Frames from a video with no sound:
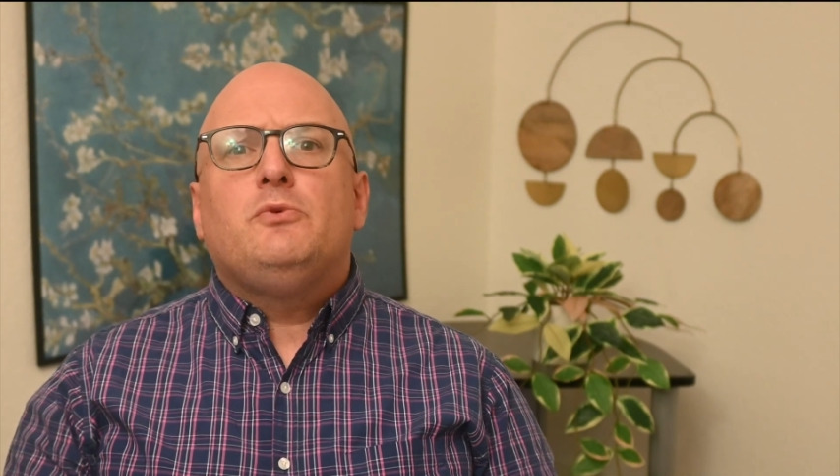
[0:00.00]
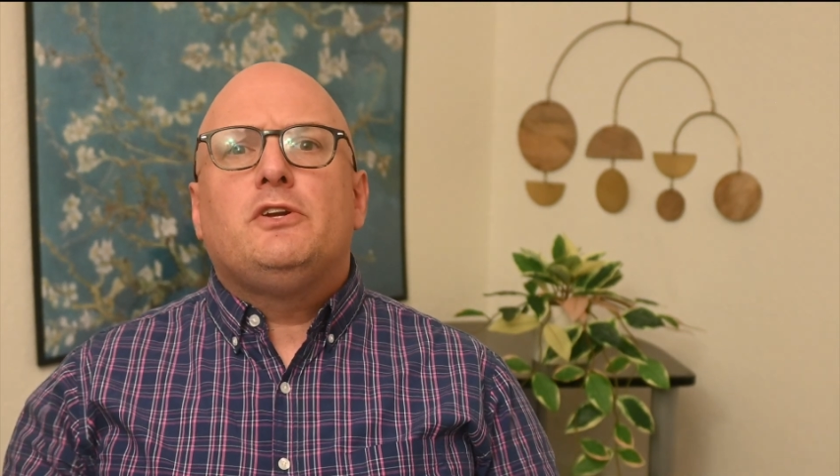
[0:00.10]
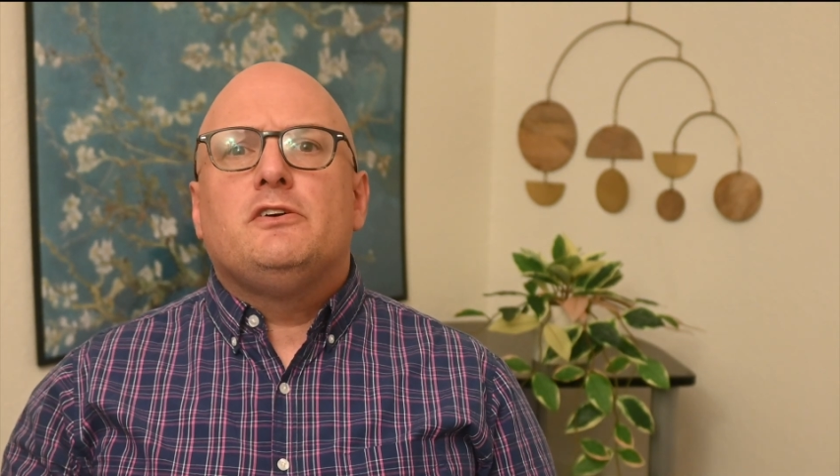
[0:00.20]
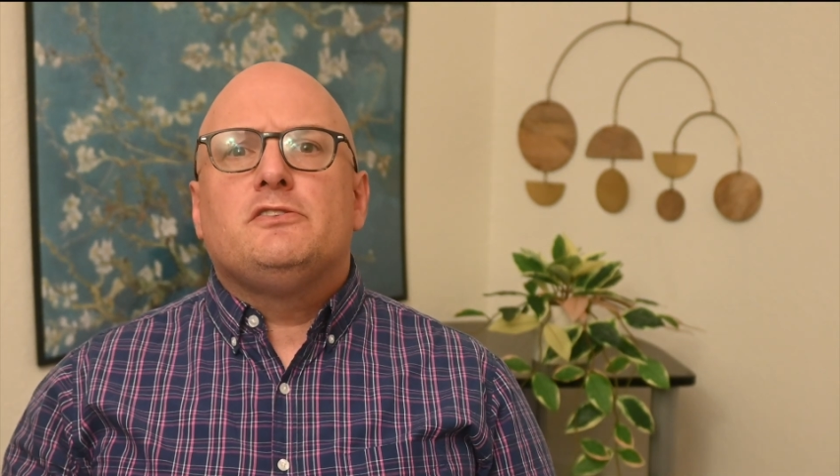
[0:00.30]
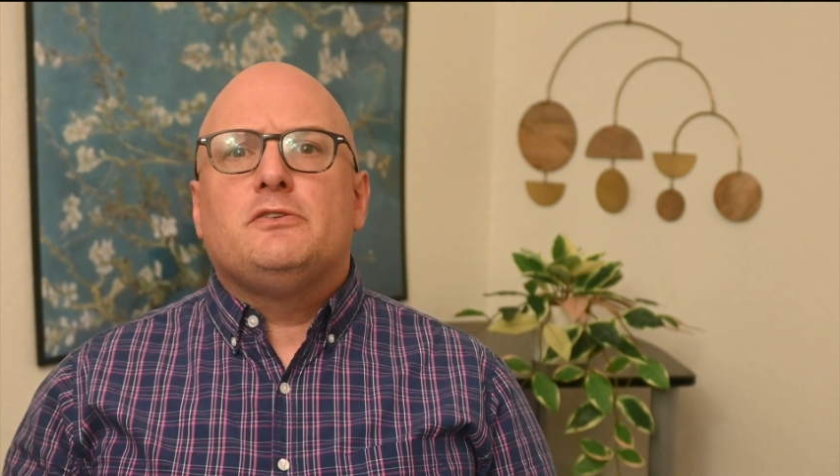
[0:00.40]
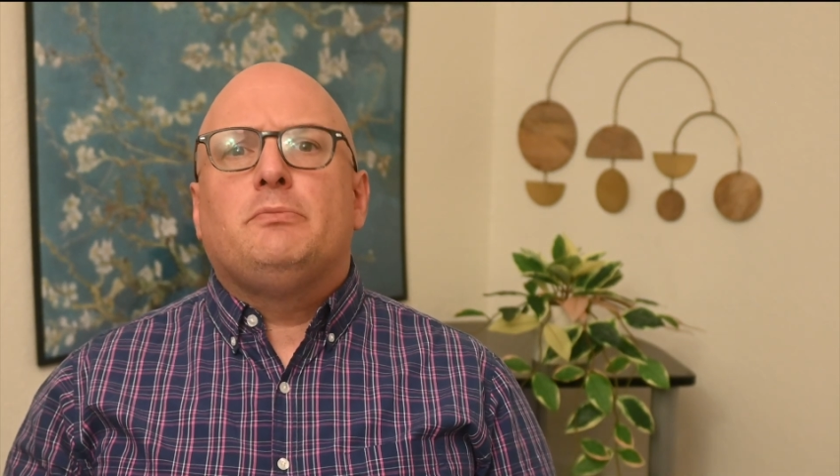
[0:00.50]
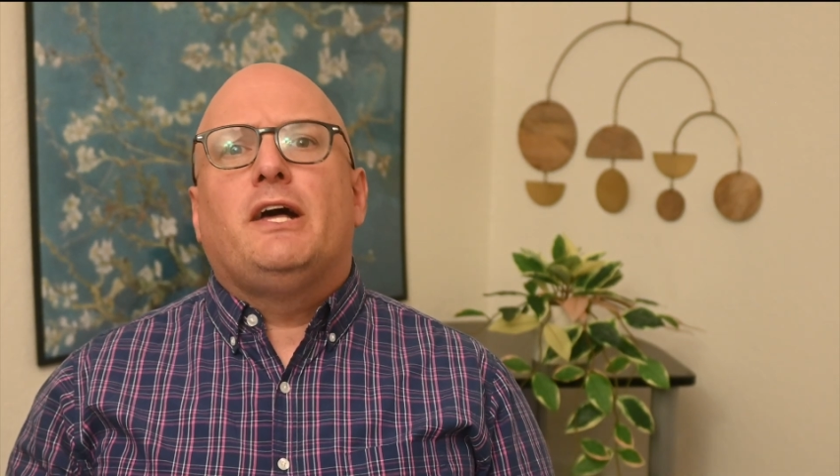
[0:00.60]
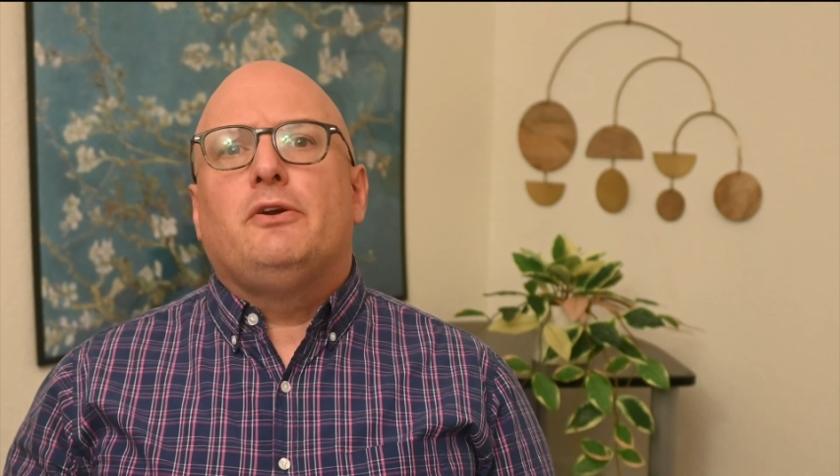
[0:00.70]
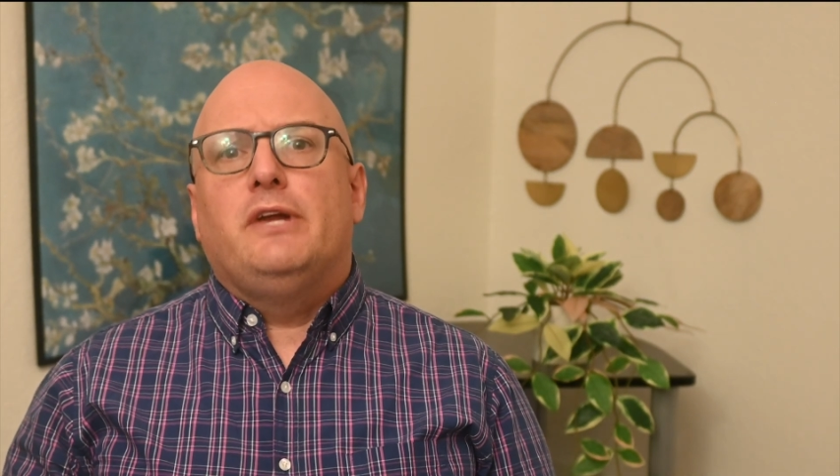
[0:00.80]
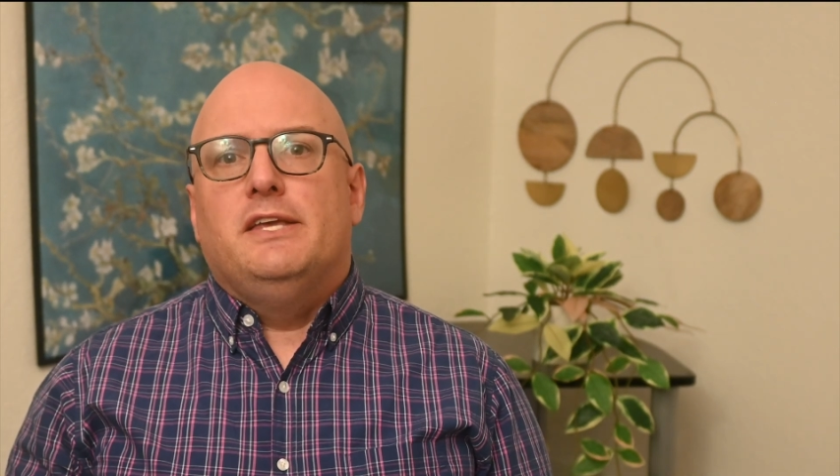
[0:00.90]
what a
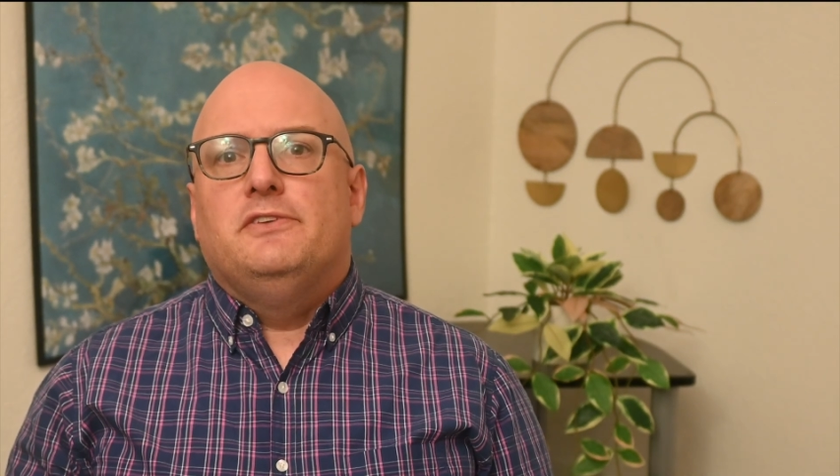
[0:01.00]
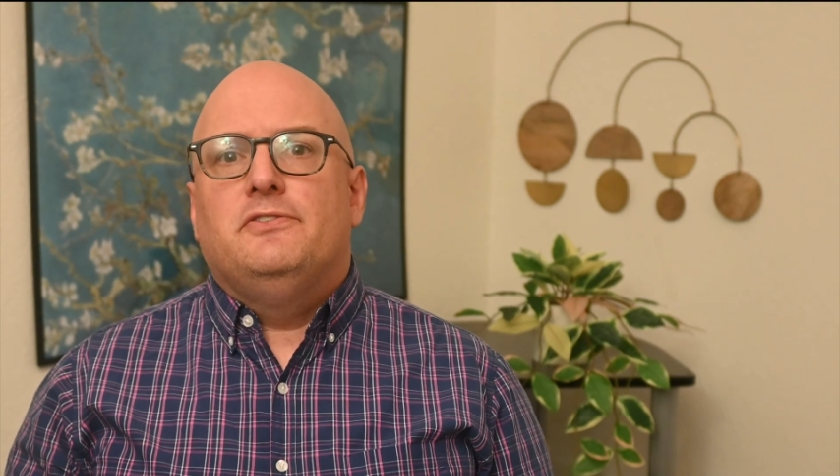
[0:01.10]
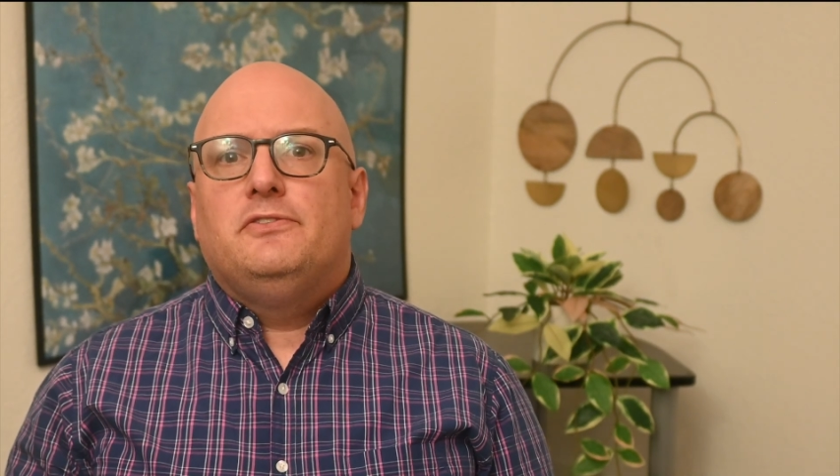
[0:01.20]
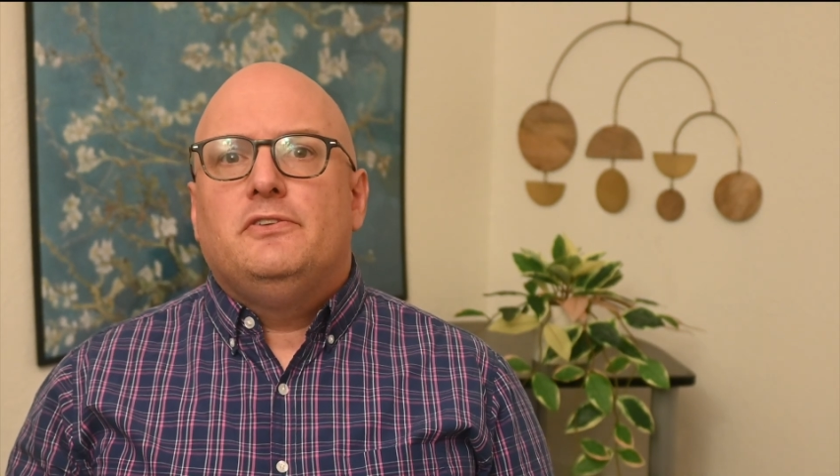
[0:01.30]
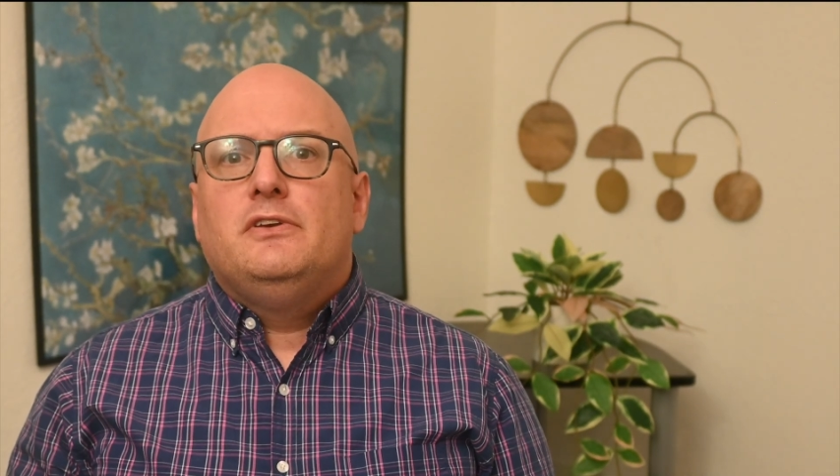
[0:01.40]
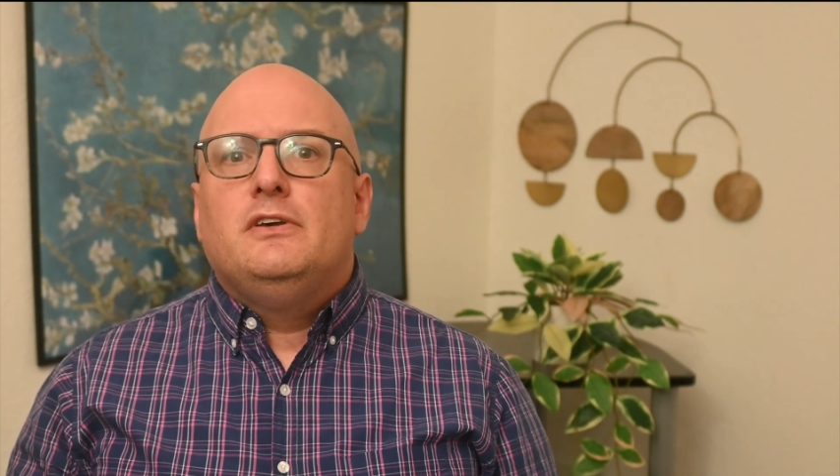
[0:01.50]
supplier is.